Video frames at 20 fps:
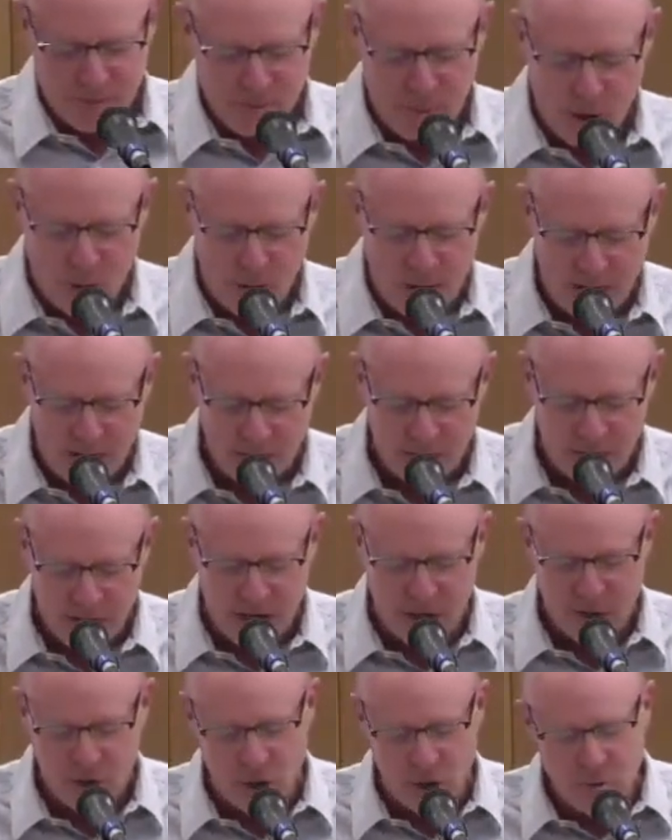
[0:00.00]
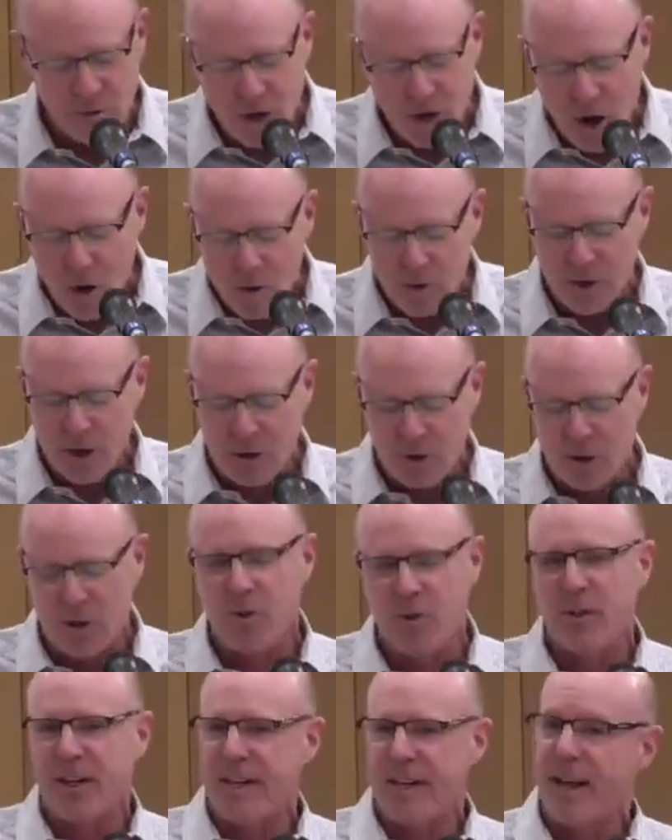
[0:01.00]
Boaz says, You know, don't
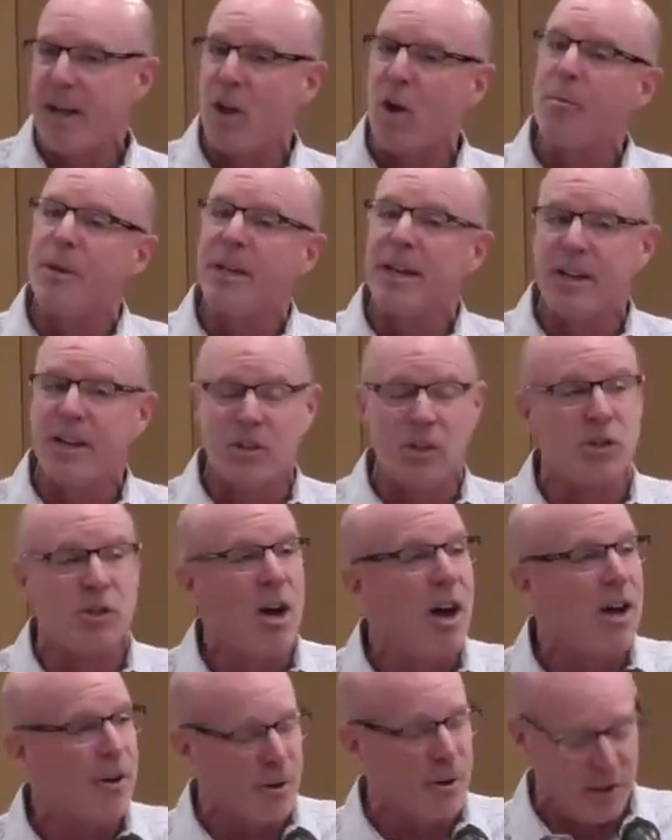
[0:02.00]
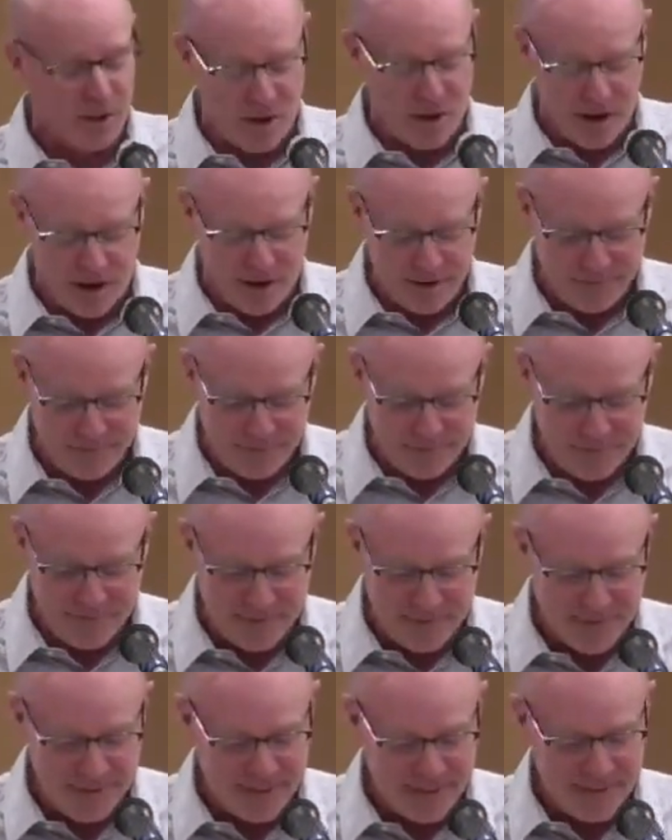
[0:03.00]
you, that Naomi has a daughter in law?
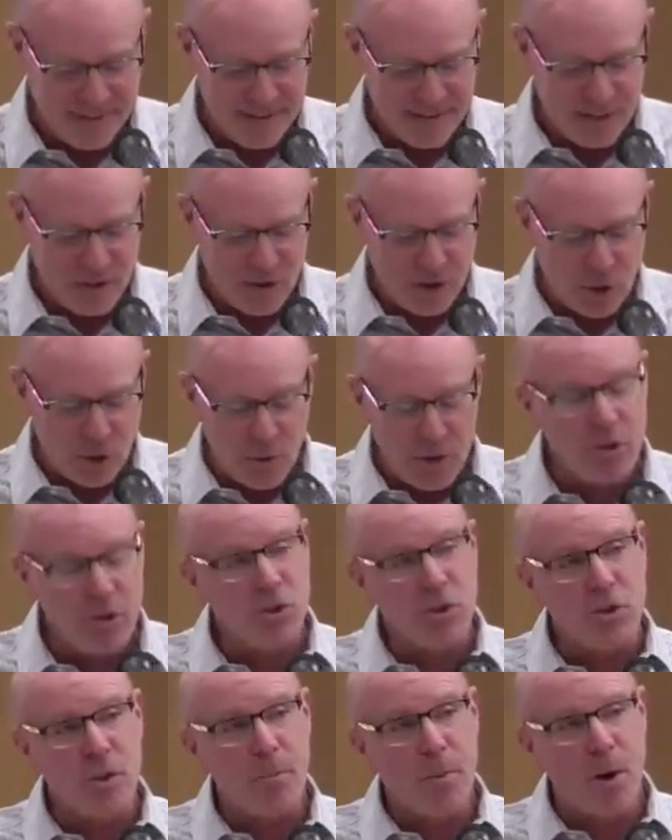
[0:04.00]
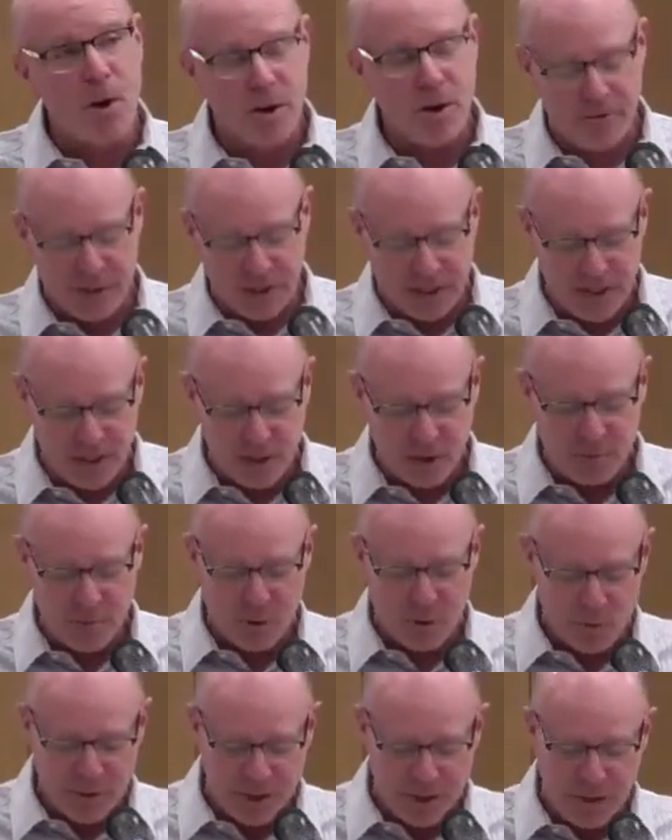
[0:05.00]
So when you do the part of the
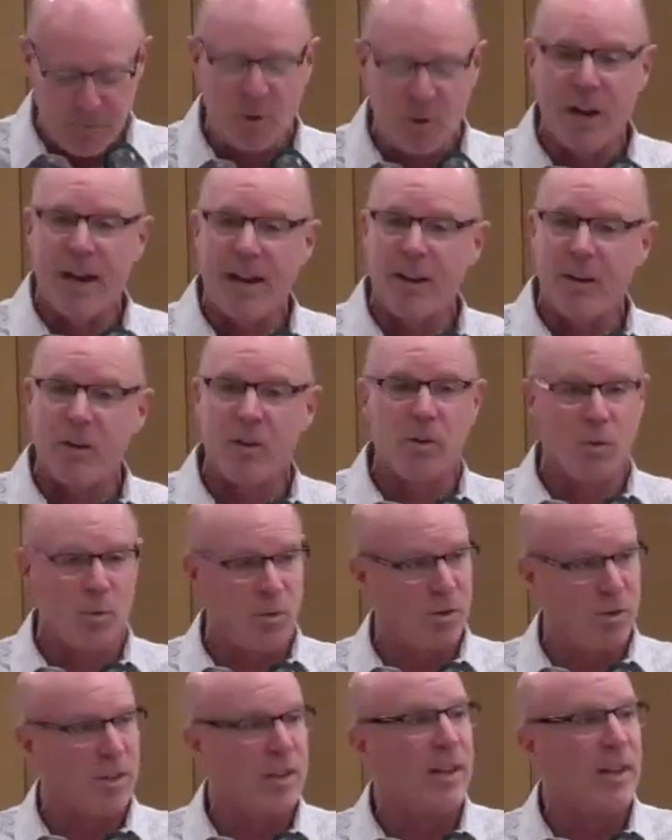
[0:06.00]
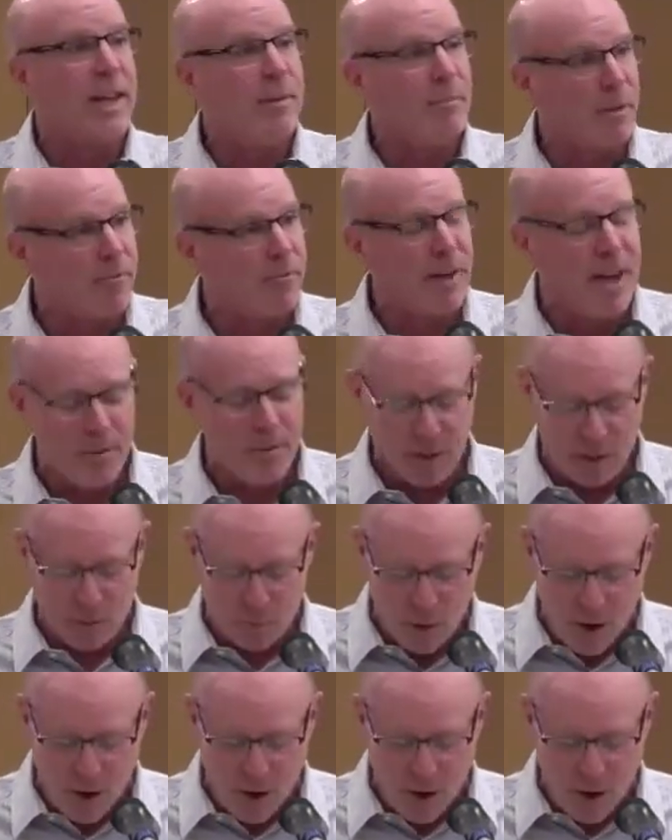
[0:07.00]
kinsman redeemer and claim the family